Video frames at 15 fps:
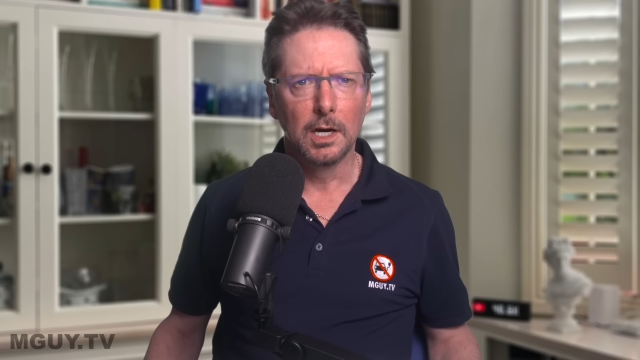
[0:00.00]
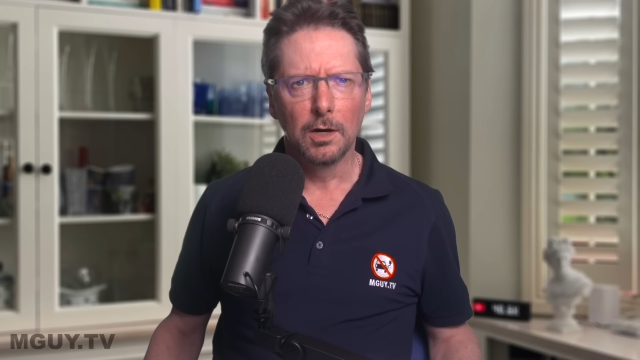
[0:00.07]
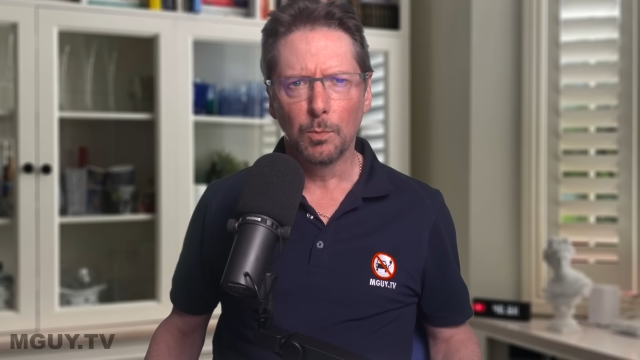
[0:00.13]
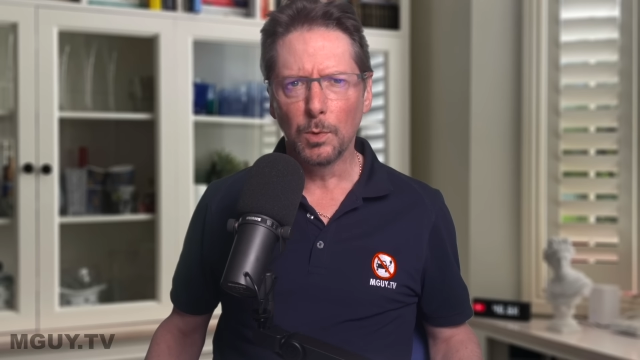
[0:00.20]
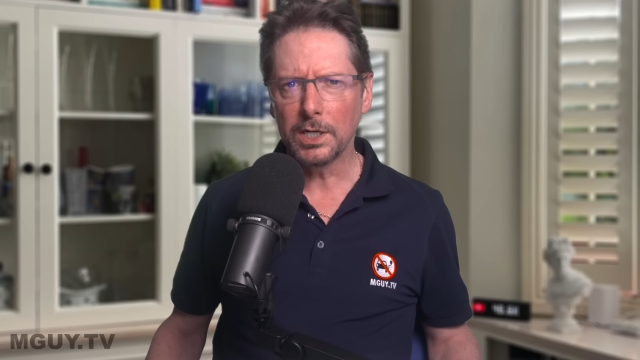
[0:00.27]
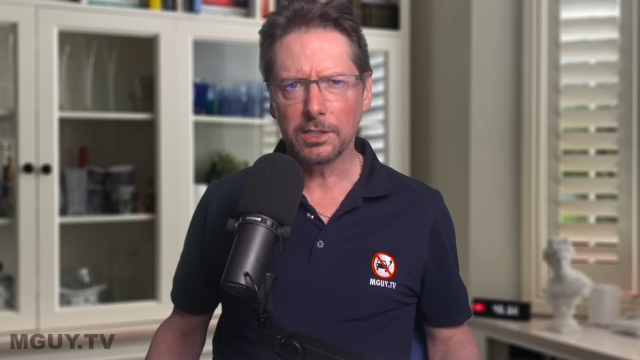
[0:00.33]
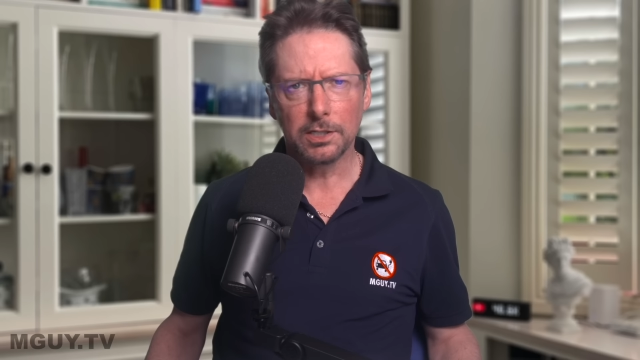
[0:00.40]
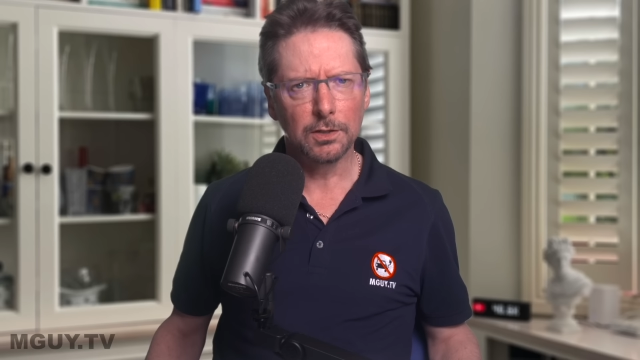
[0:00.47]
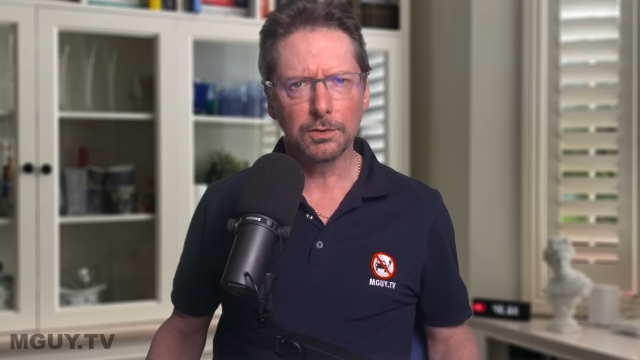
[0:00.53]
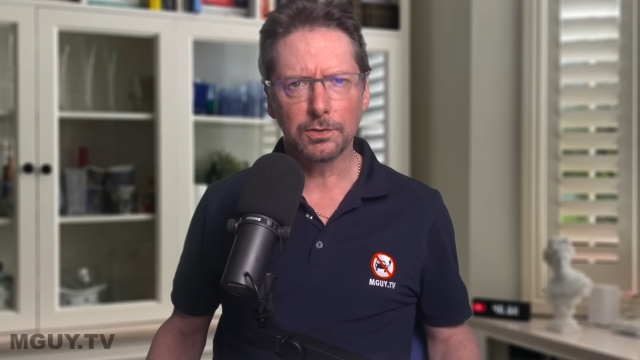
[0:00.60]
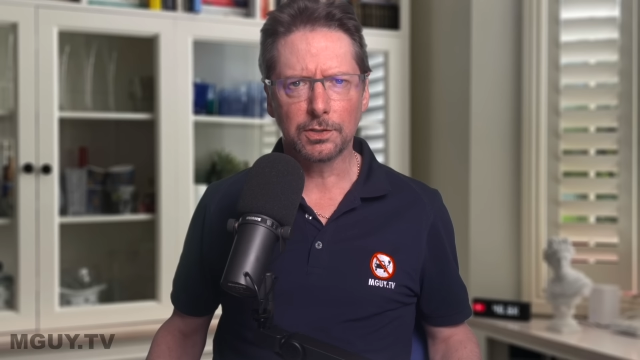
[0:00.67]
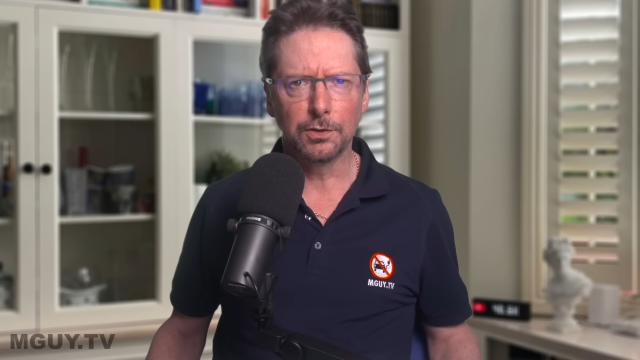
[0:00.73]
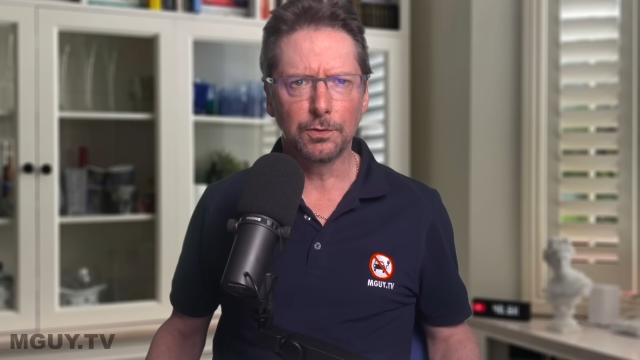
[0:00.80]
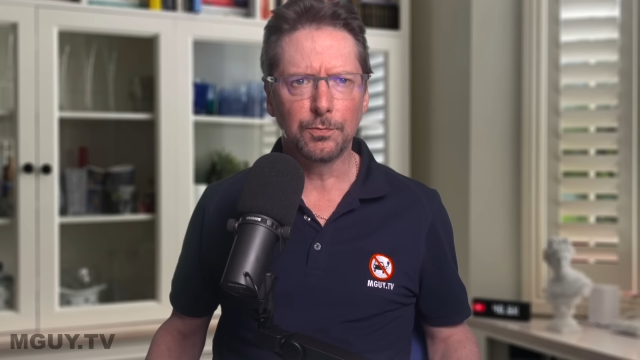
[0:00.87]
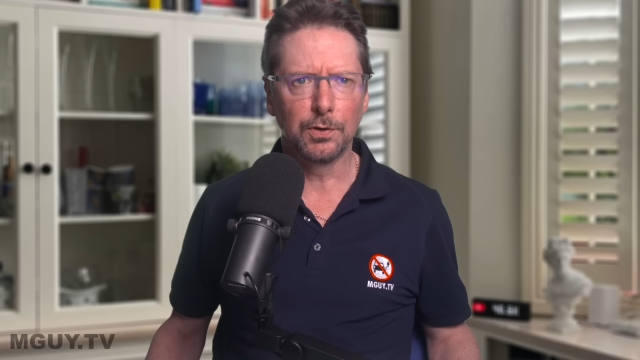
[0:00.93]
which looks
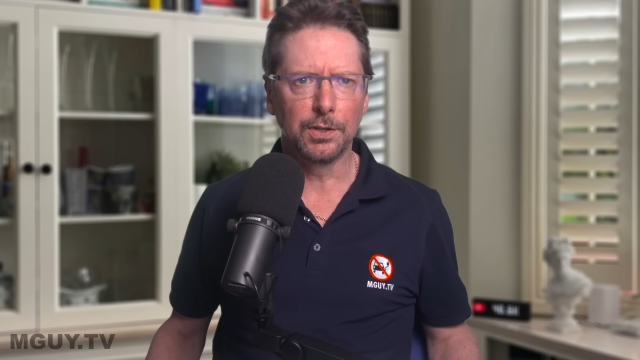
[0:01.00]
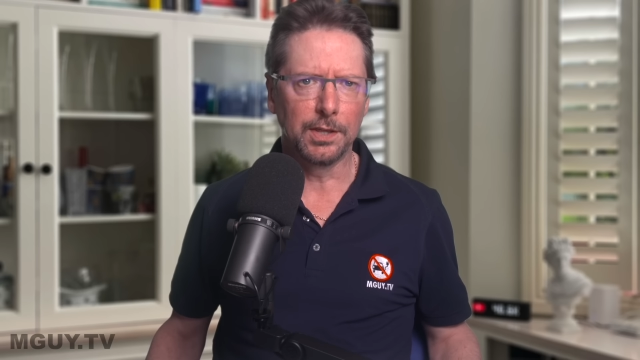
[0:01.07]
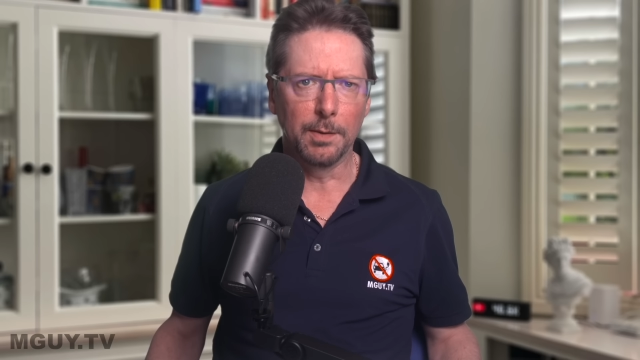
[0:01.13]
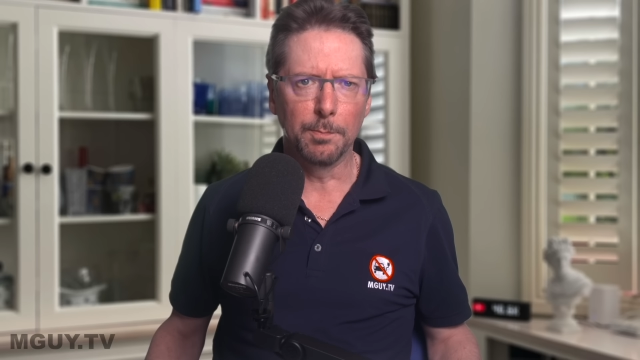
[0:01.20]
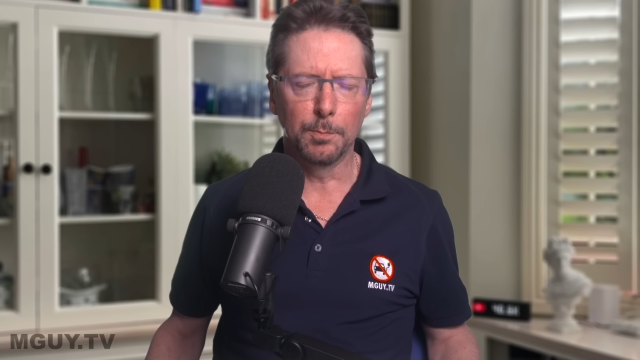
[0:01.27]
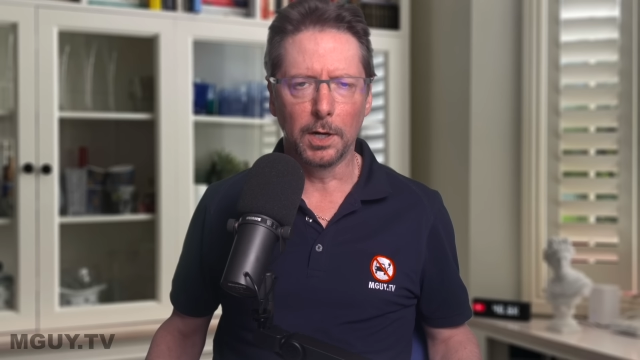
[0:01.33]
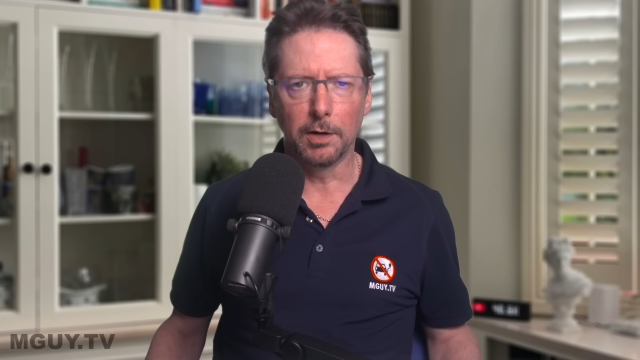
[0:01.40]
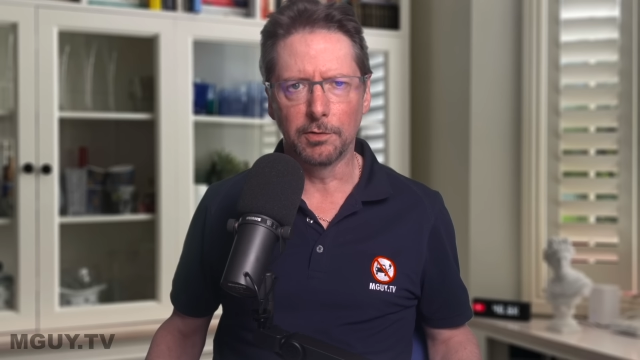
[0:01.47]
good for them by